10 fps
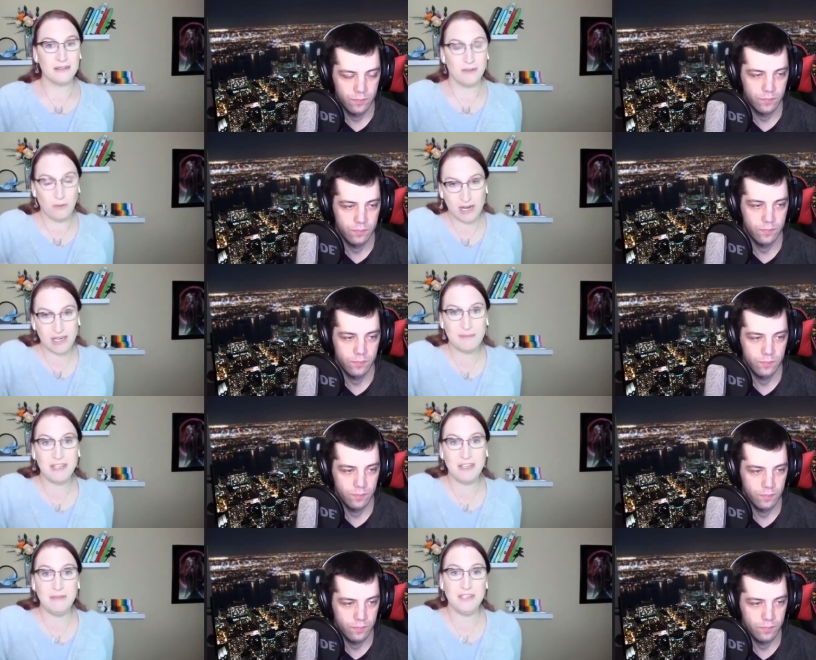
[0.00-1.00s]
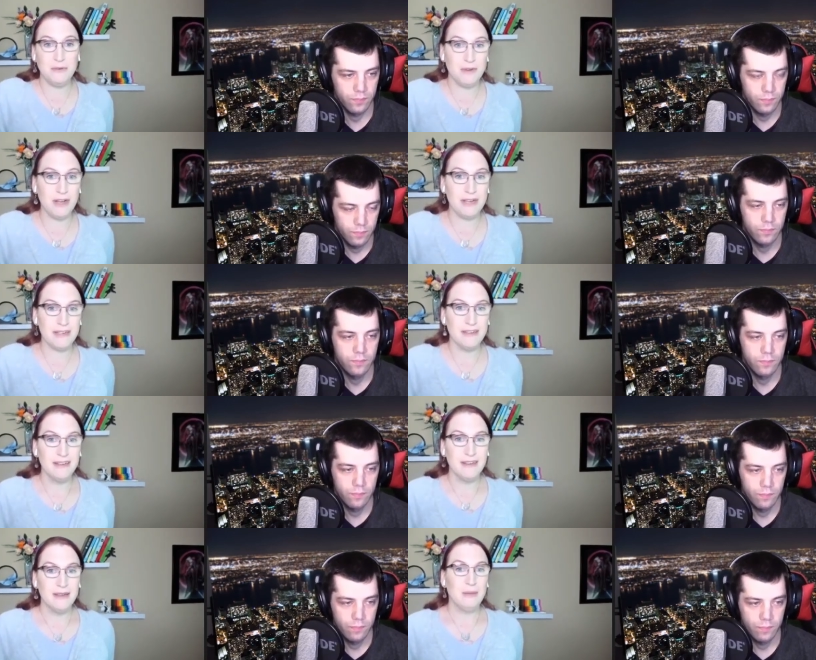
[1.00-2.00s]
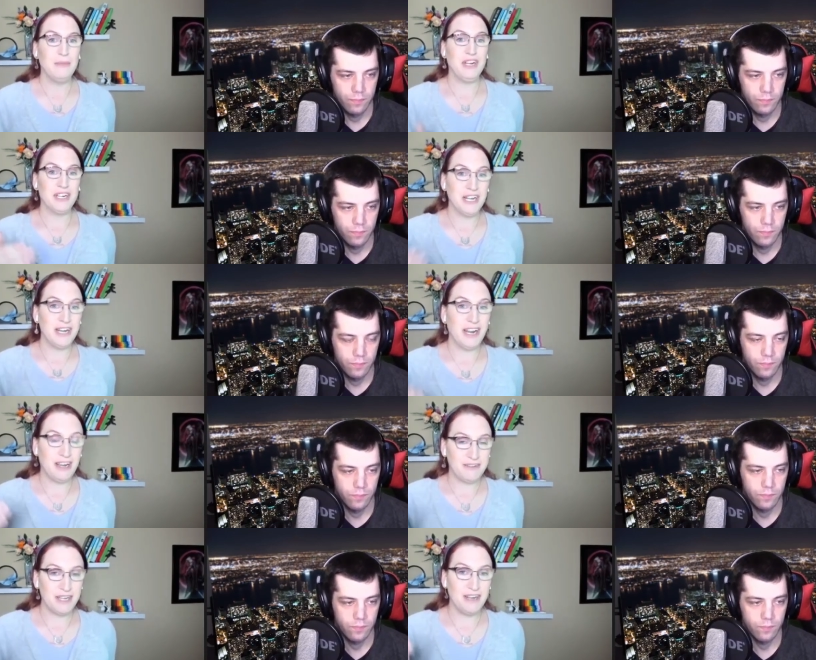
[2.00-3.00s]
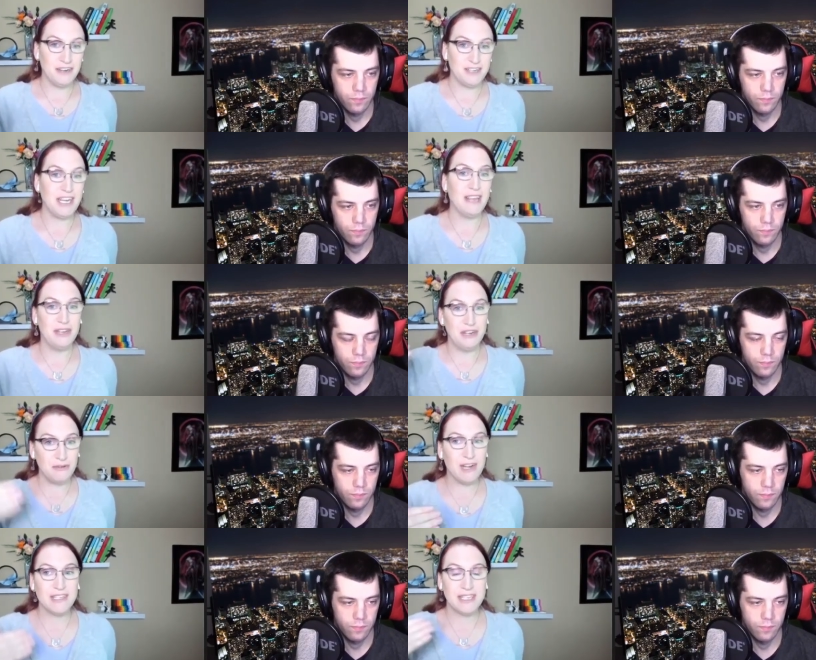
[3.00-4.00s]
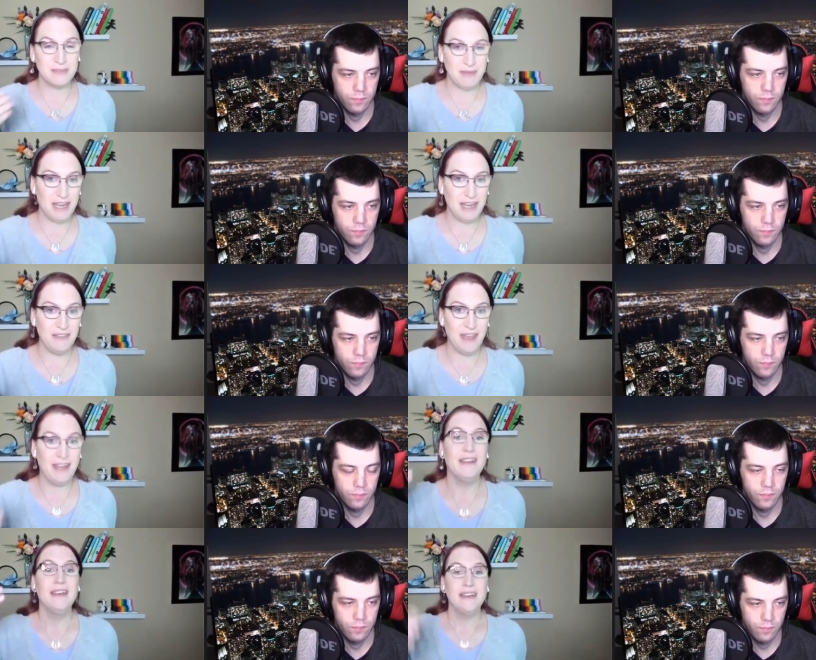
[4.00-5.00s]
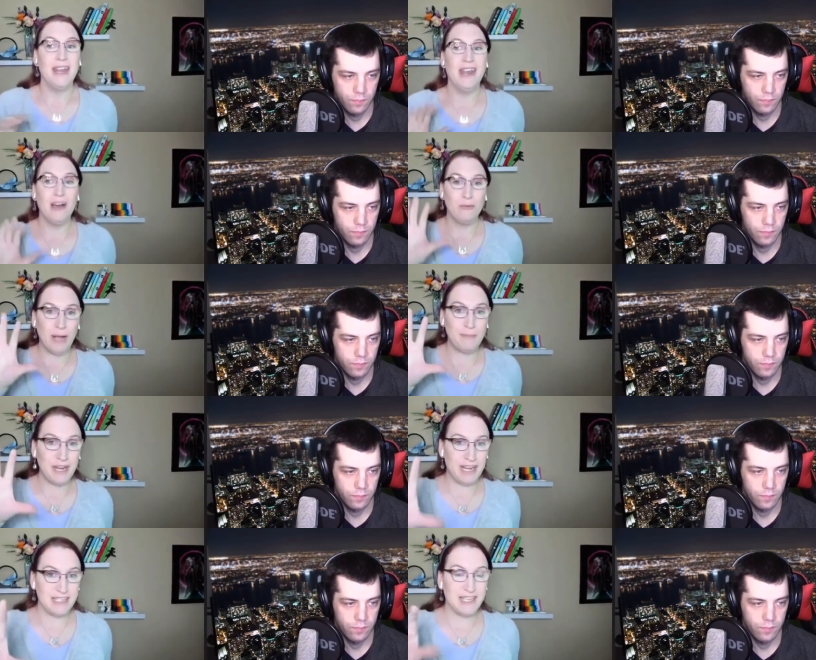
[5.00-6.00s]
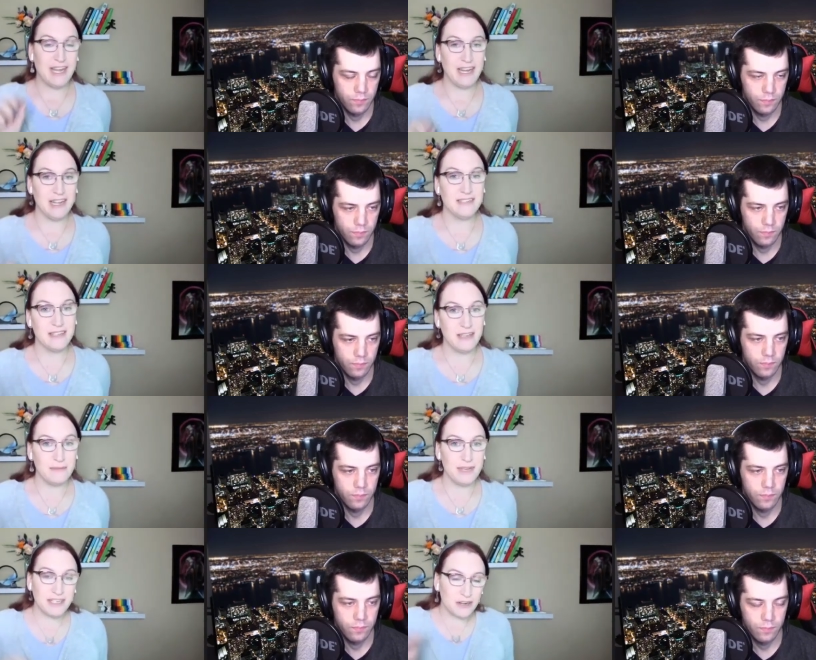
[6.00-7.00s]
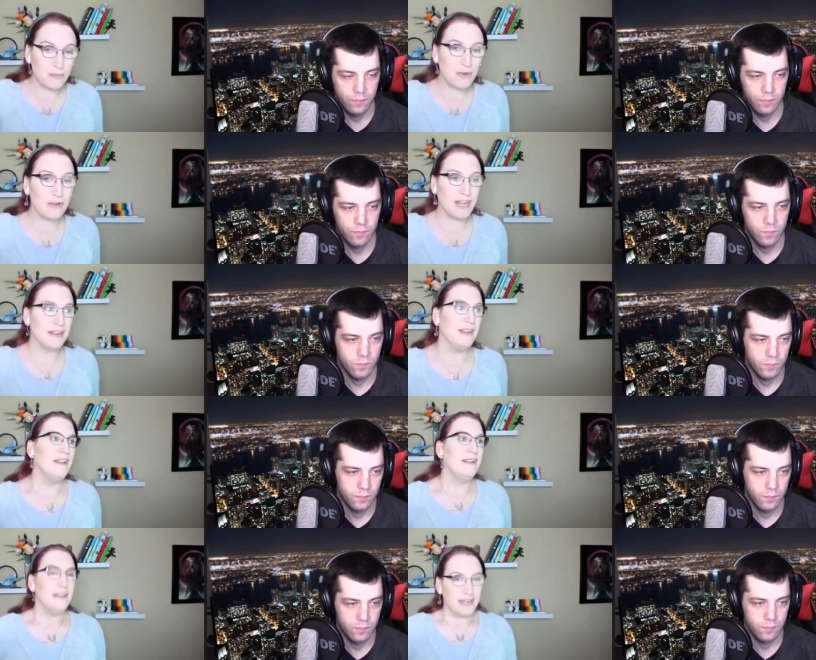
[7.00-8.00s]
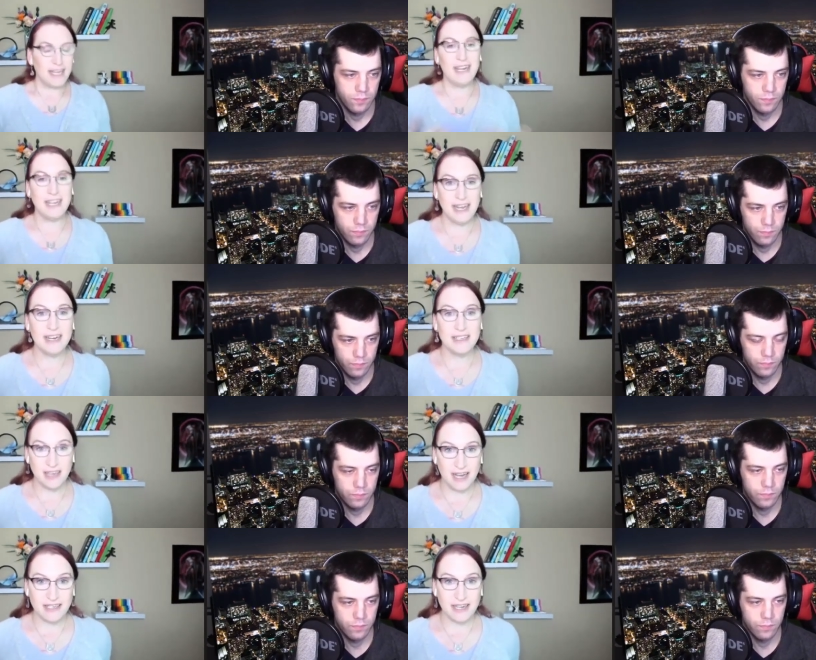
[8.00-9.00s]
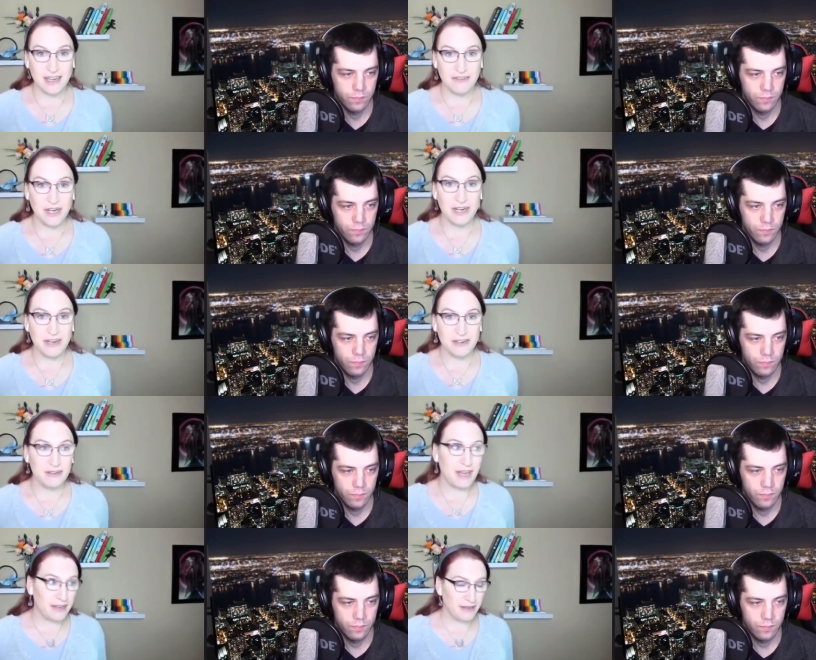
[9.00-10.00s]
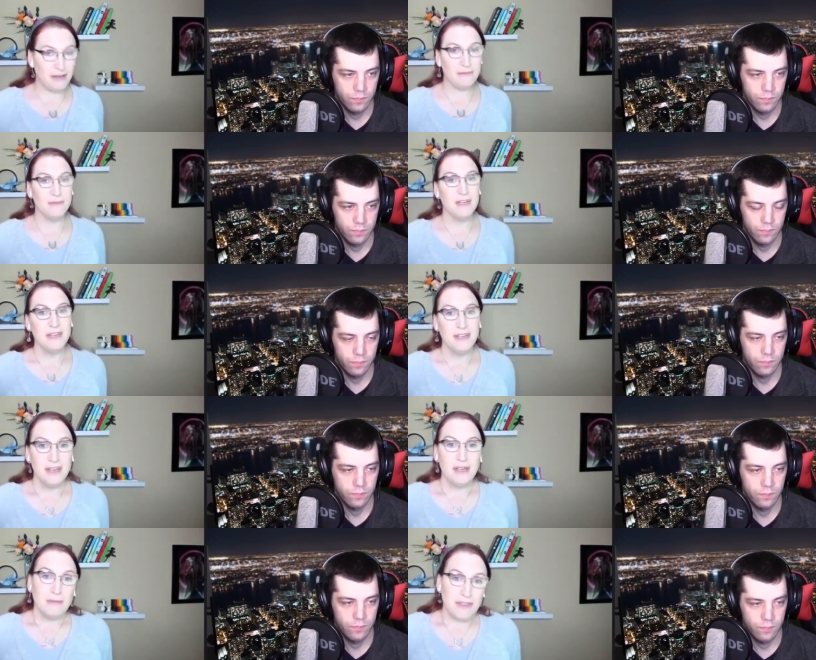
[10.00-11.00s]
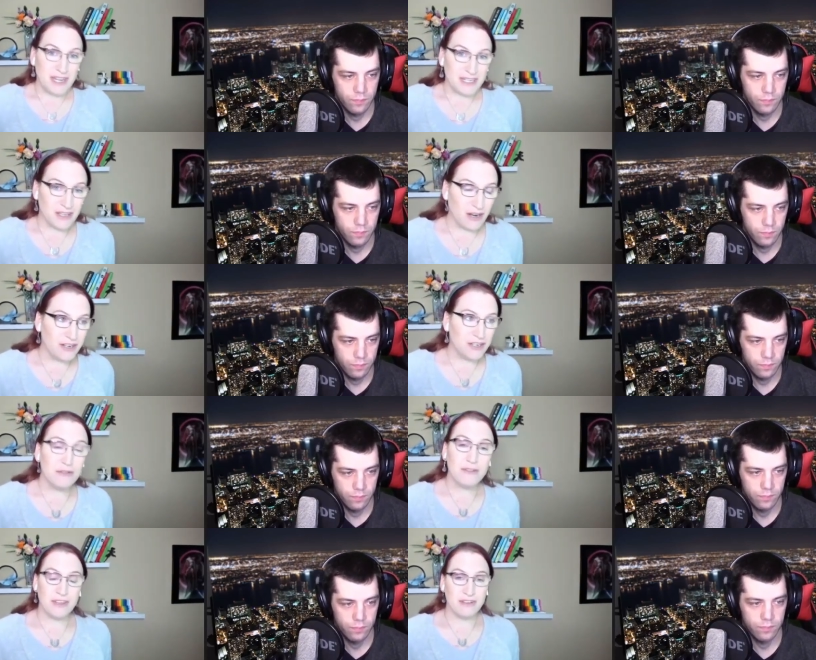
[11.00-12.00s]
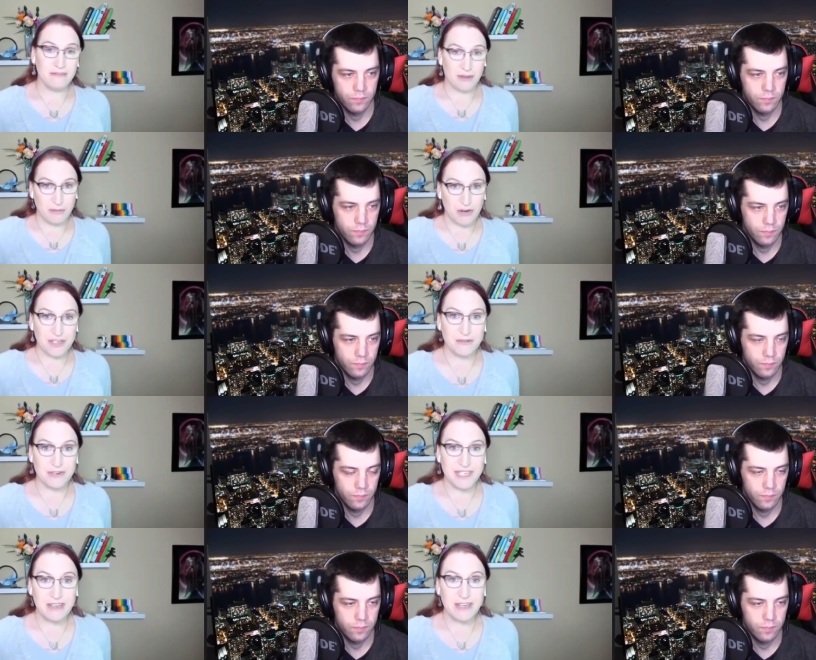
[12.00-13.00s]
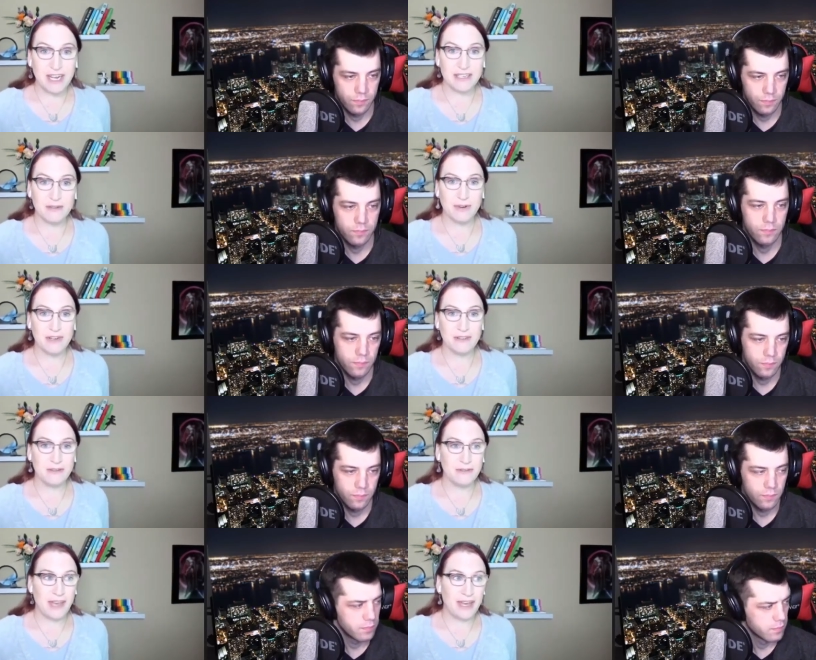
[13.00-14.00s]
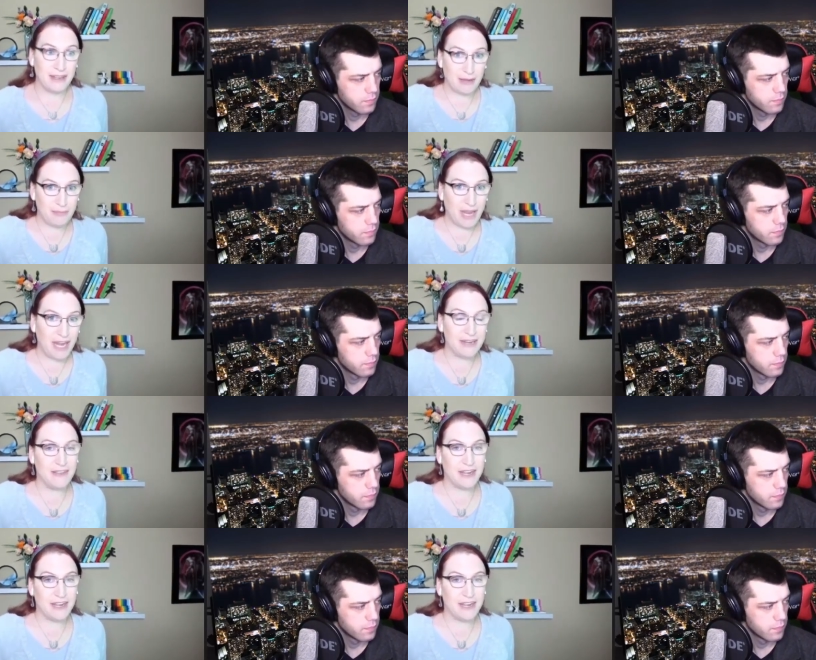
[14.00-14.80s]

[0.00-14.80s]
Speaker 1: walk up to them as you want, but you're going to have to understand the nuances behind that and not weaponize that against them. And to your point, can it get exhausting if you're going to do that? Yep. And that's the hard truth of emotional resilience and working through that, that pain and